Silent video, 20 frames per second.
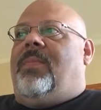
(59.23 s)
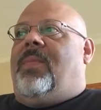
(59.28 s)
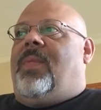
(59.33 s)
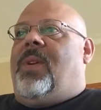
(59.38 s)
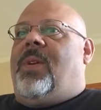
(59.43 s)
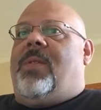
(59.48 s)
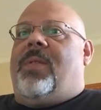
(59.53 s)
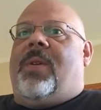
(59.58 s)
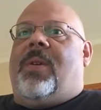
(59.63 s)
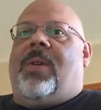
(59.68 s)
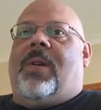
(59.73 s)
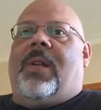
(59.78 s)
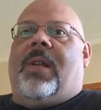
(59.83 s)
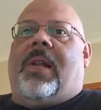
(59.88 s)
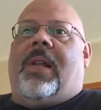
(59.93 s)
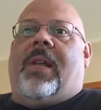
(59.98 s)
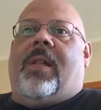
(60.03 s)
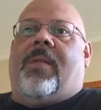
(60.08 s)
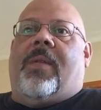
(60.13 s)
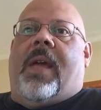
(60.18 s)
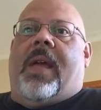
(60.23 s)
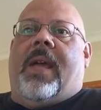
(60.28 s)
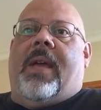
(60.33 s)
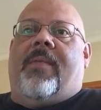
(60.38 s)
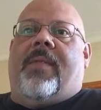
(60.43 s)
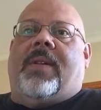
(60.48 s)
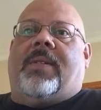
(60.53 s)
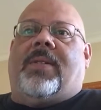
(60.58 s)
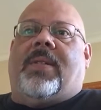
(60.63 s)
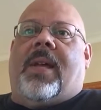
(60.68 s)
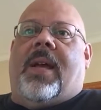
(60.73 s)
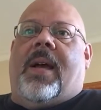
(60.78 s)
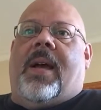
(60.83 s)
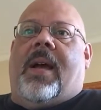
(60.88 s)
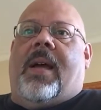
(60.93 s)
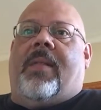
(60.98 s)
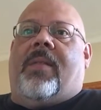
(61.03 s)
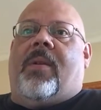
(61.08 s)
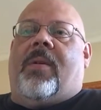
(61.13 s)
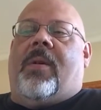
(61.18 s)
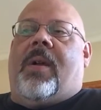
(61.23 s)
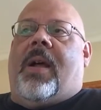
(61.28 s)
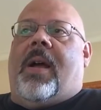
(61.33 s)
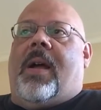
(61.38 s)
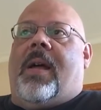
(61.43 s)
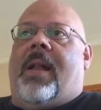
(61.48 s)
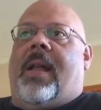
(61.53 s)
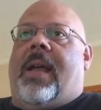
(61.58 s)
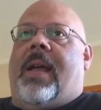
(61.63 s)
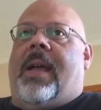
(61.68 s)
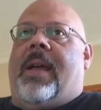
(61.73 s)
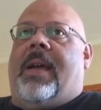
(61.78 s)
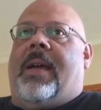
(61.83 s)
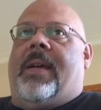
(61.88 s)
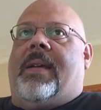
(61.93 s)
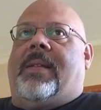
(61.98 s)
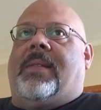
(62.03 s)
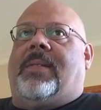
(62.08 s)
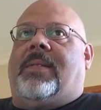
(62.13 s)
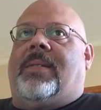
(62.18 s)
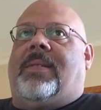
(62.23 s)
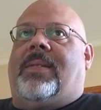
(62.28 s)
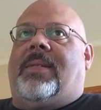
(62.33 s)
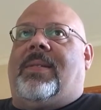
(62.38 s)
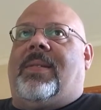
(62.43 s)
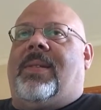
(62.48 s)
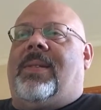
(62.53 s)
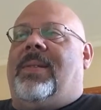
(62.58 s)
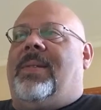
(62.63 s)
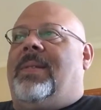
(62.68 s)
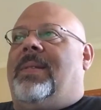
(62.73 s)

they're a little on the heavy side. They're not as